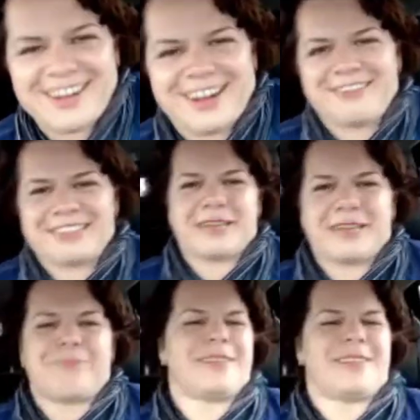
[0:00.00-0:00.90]
I was like,
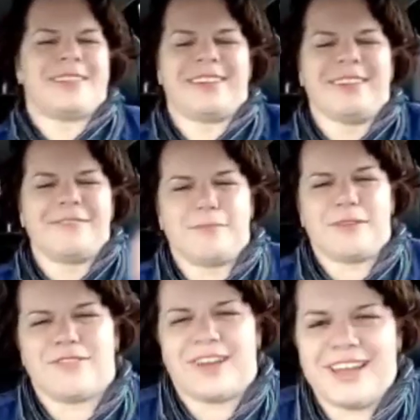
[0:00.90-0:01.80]
we'll be
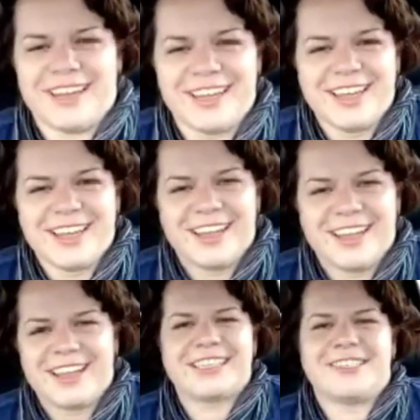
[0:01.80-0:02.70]
fine. Like,
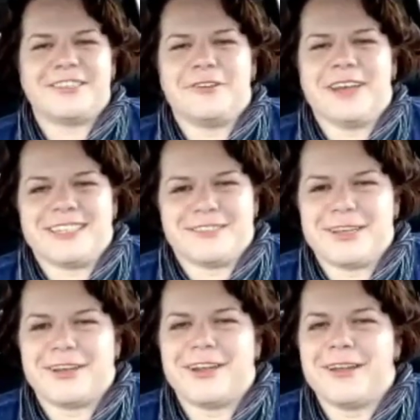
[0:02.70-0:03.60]
this is US,
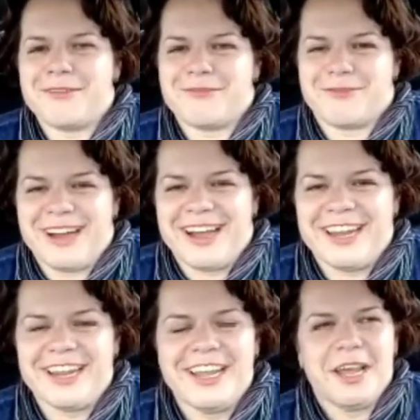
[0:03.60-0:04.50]
we're gonna be fine.
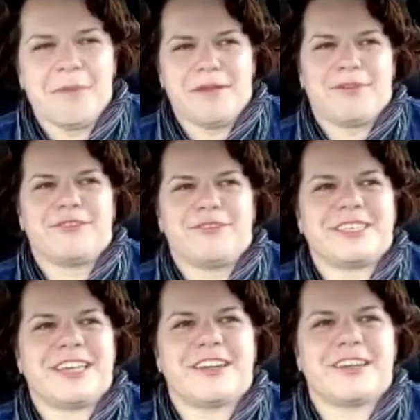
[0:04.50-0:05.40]
People were
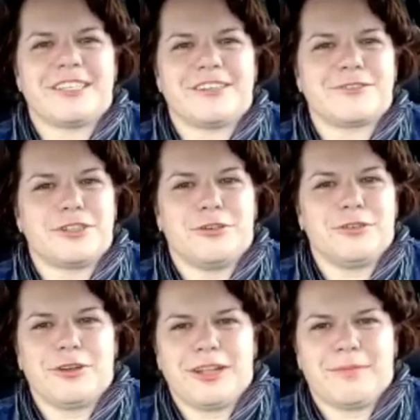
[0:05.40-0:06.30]
scared because there was no
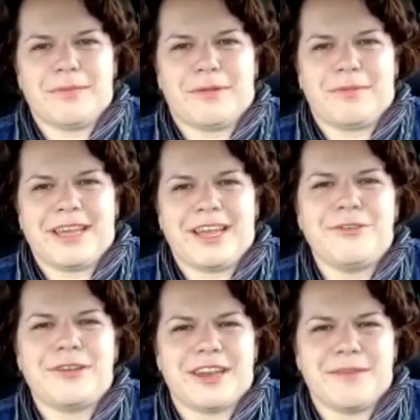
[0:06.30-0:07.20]
toilet paper. I'm like, are you
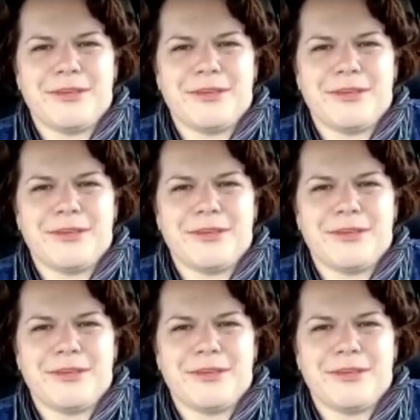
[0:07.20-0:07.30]
kidding me?